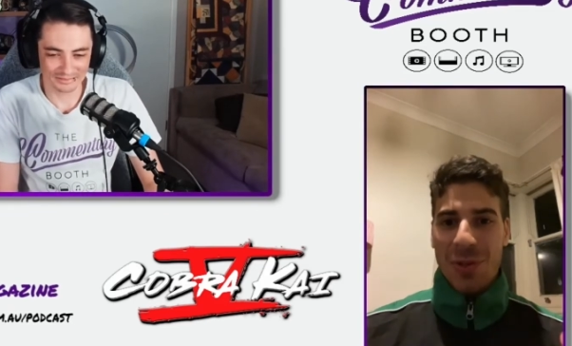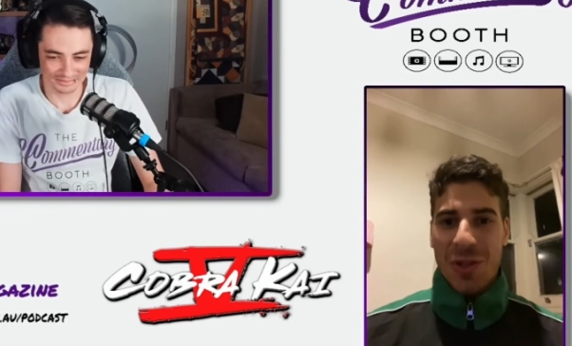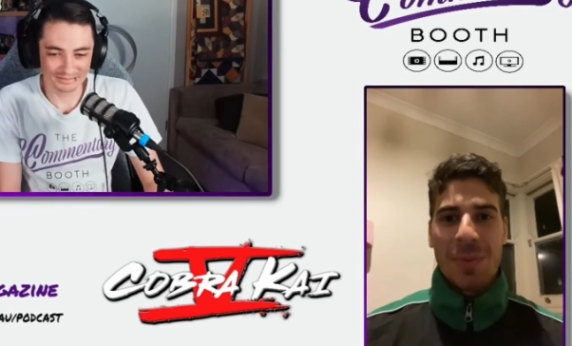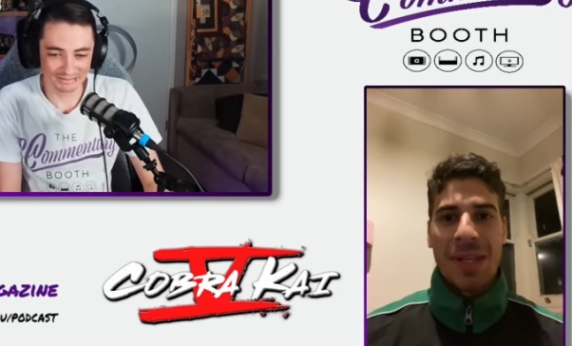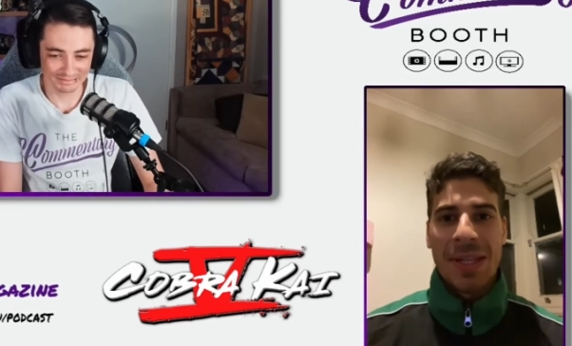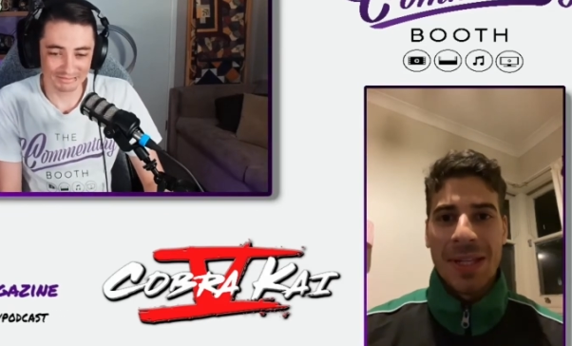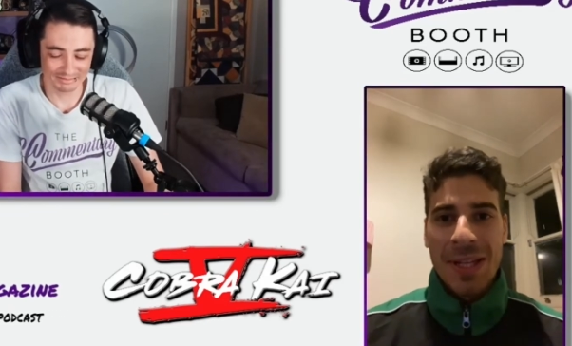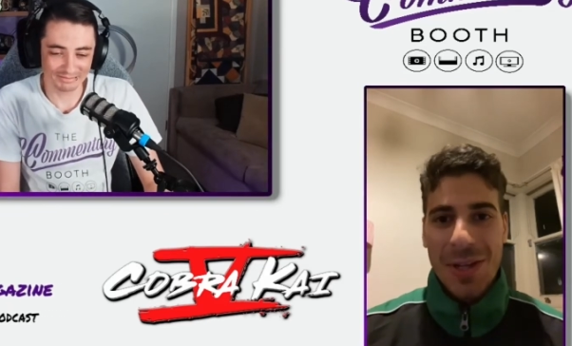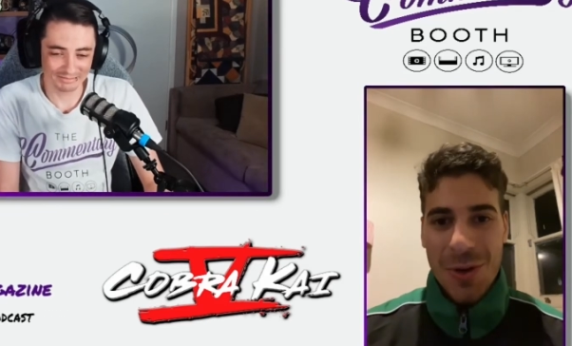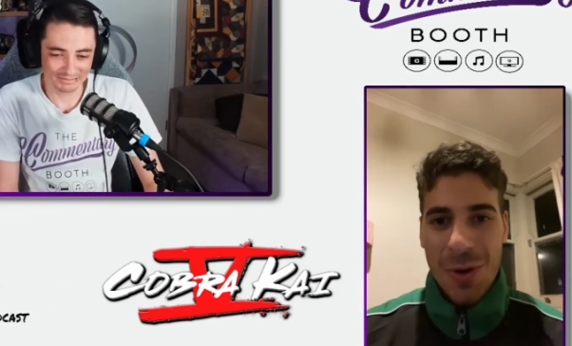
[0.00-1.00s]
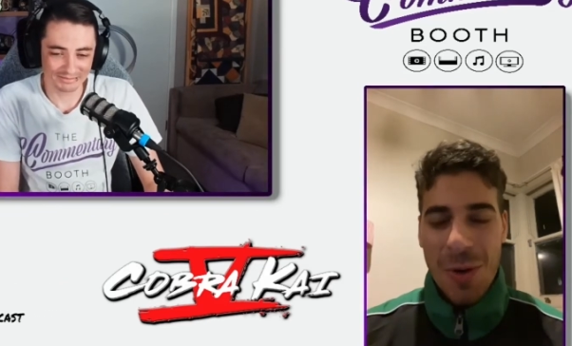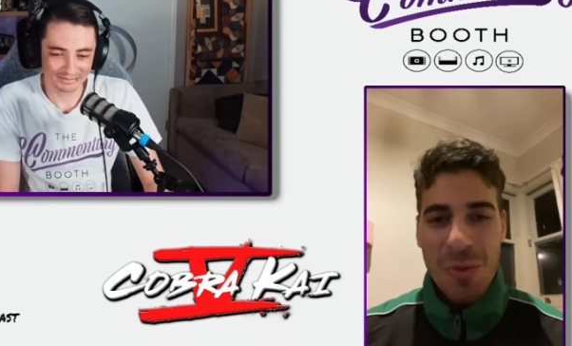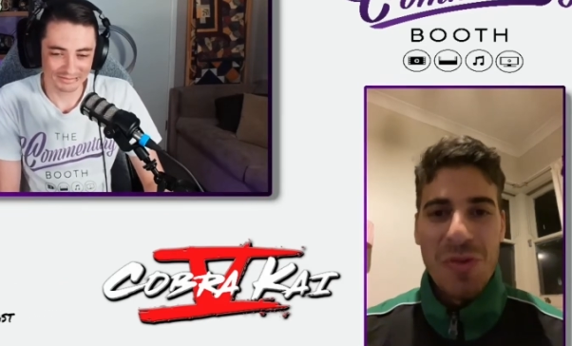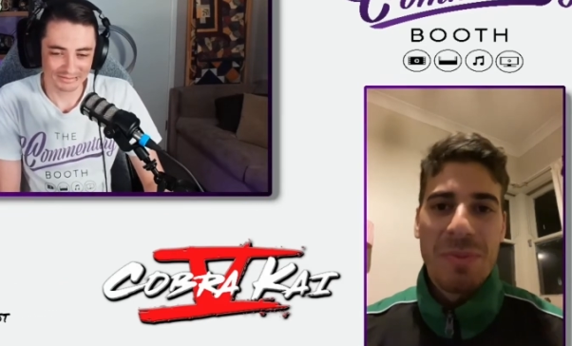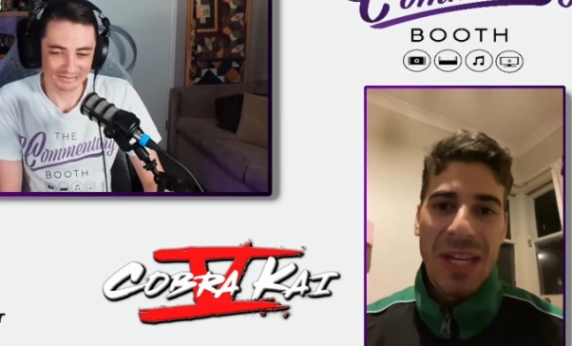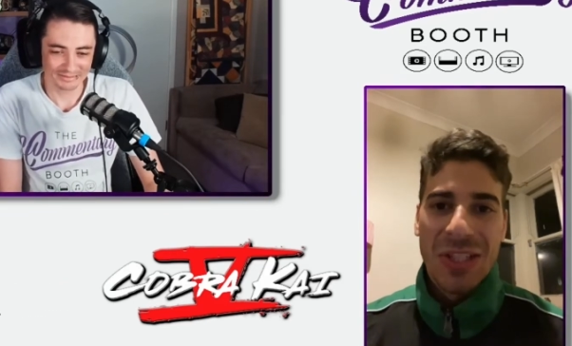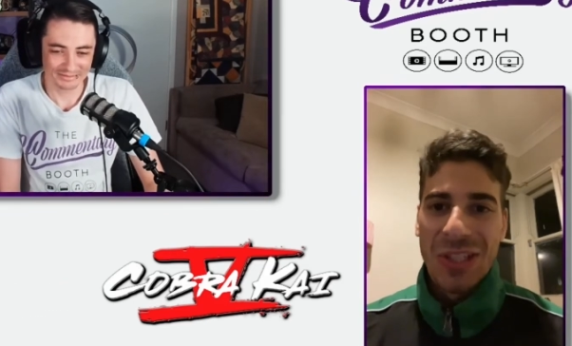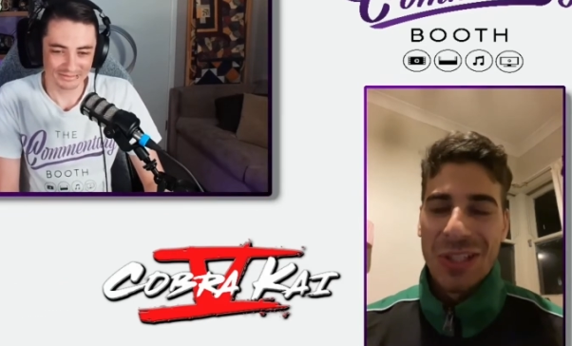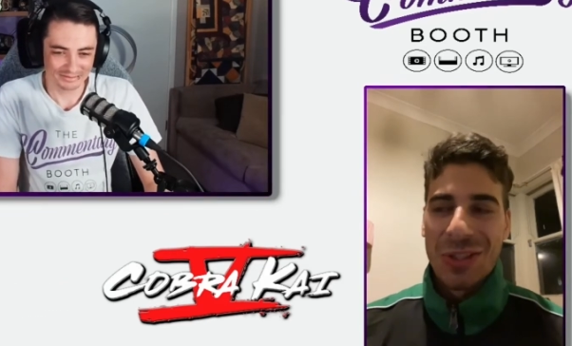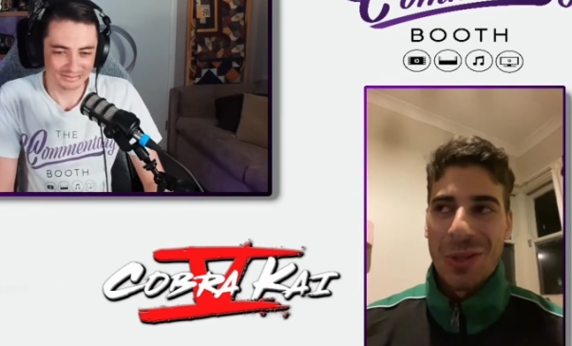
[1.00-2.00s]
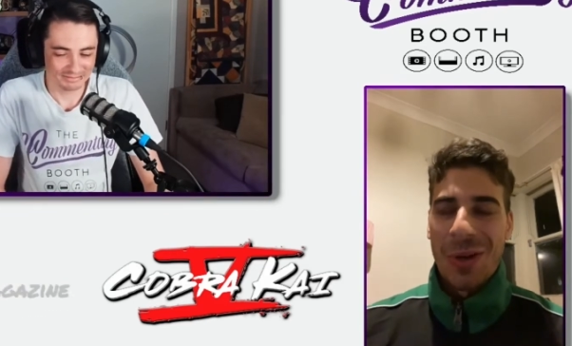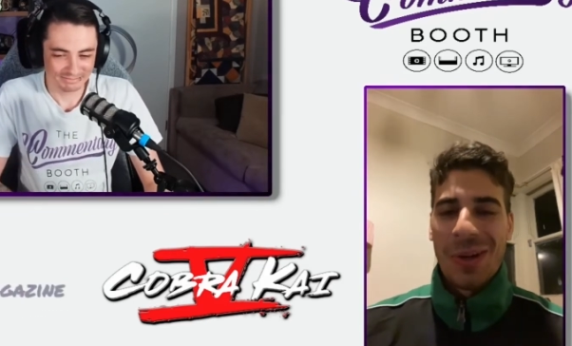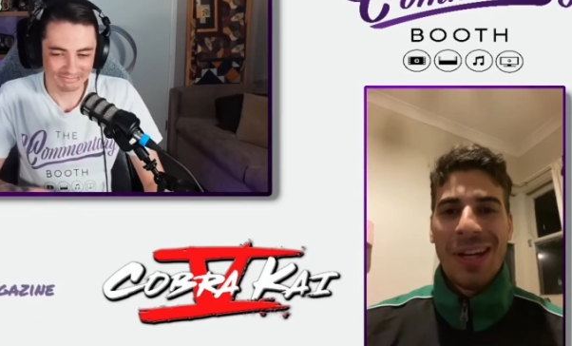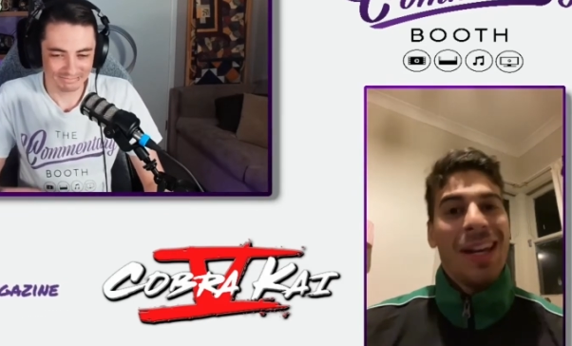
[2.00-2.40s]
Speaker 1: It's going to be you know a movie picture. So